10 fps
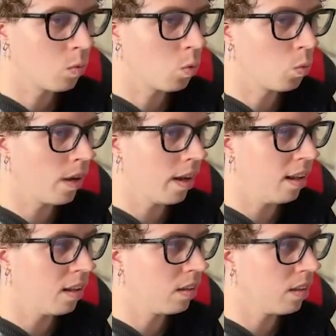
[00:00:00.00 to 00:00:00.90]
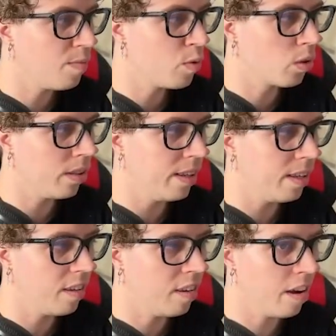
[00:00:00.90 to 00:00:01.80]
Well, if you click
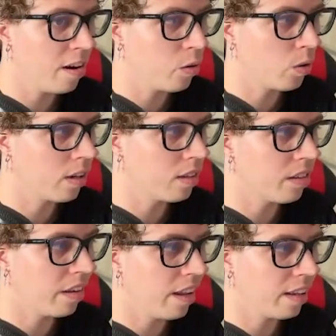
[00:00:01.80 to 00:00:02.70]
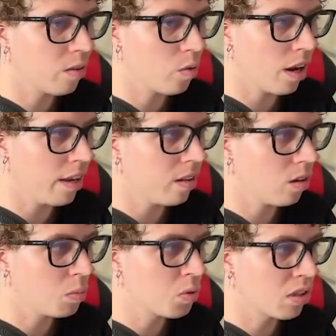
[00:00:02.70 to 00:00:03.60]
here, you can select the right
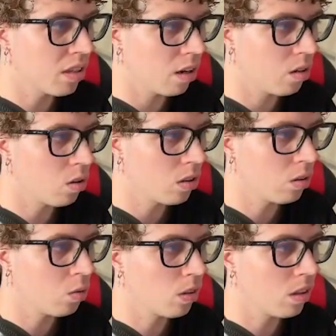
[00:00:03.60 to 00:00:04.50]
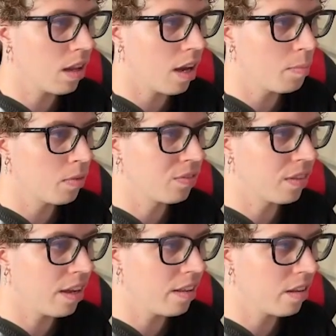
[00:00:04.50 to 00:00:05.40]
option according to the type of
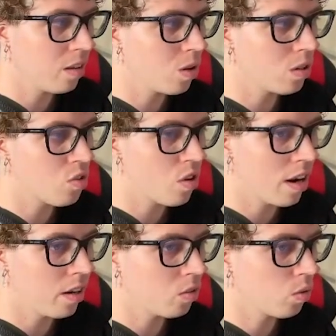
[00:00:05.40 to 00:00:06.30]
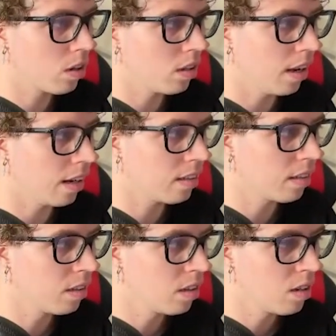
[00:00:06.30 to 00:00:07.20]
data you are trying to collect.
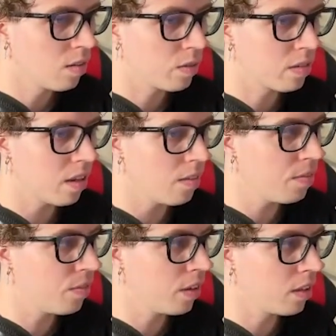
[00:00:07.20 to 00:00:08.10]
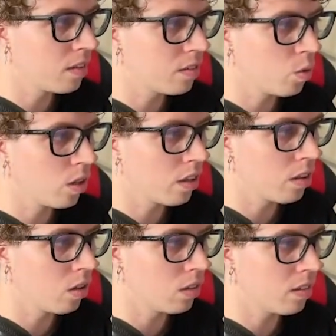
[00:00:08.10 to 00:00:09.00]
For some fields, you
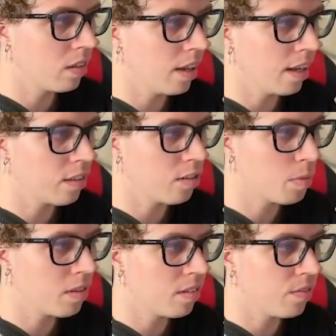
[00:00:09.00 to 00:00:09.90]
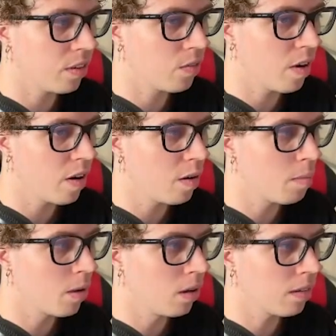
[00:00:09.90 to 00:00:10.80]
cannot select a specific
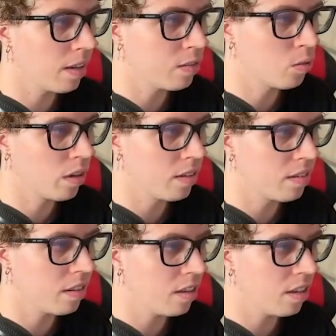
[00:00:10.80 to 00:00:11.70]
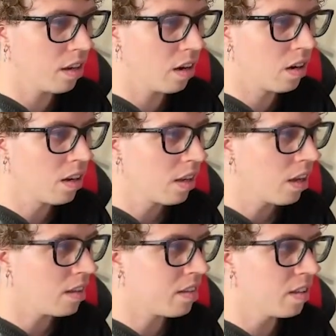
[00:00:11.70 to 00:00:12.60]
variable, as you can see here.
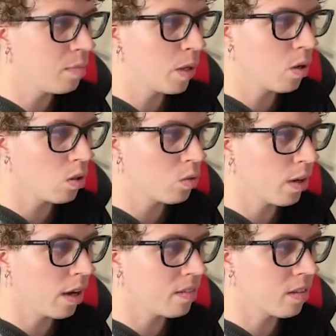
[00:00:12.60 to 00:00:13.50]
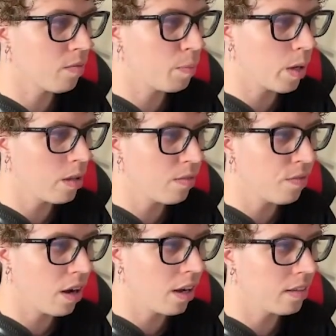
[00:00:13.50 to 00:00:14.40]
That's because we have some
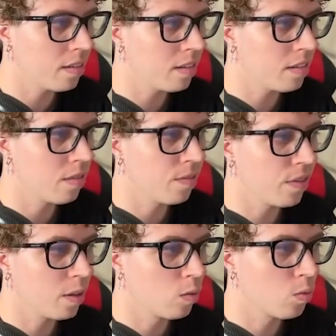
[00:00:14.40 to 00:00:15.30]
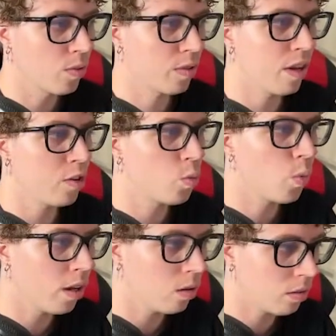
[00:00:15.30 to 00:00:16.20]
predefined system fields for such
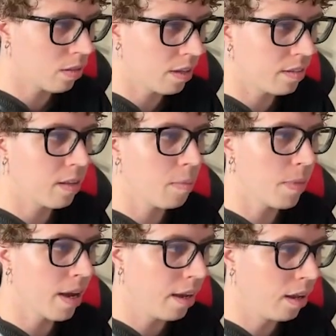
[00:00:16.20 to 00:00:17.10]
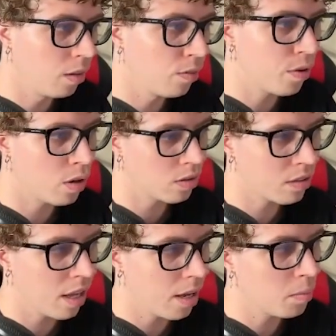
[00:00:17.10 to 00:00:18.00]
values as email, first
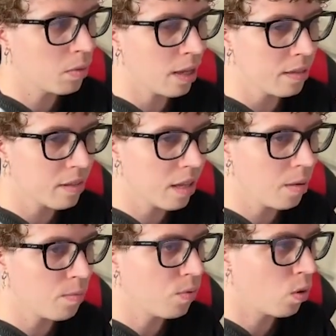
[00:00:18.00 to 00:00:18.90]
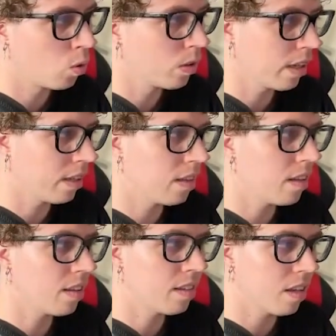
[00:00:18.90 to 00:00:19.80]
name, last name, phone, and
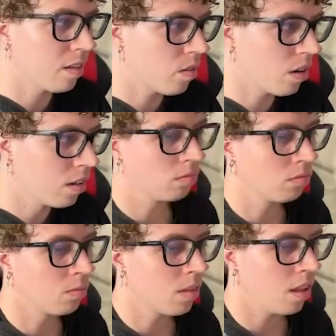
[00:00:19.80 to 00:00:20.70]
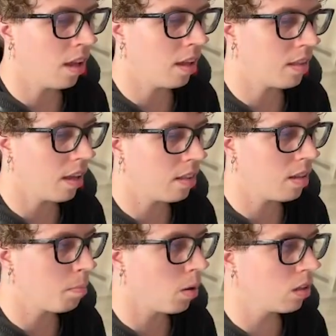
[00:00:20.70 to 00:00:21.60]
etc. And at the
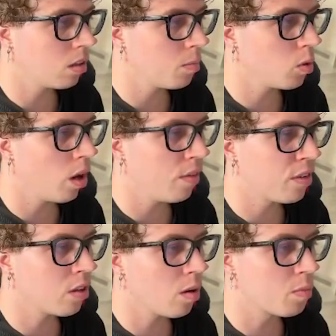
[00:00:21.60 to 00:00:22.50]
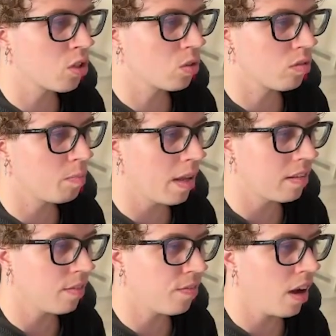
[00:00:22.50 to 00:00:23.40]
bottom you have an option to
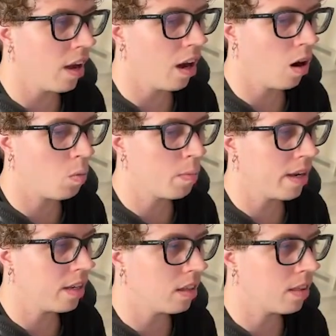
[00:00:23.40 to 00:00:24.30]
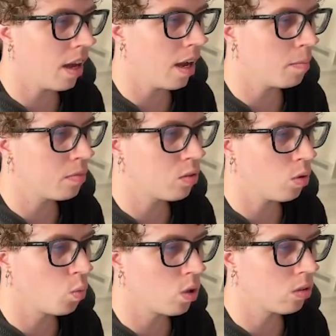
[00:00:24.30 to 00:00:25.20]
specify how many times you
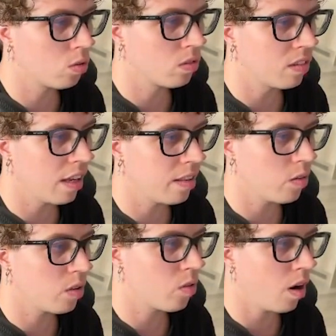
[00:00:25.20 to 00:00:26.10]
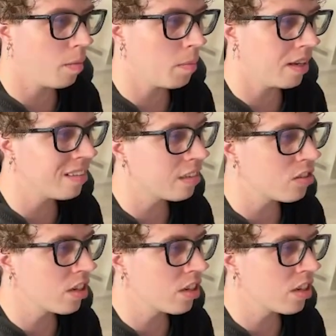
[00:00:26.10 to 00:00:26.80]
want to send a retry message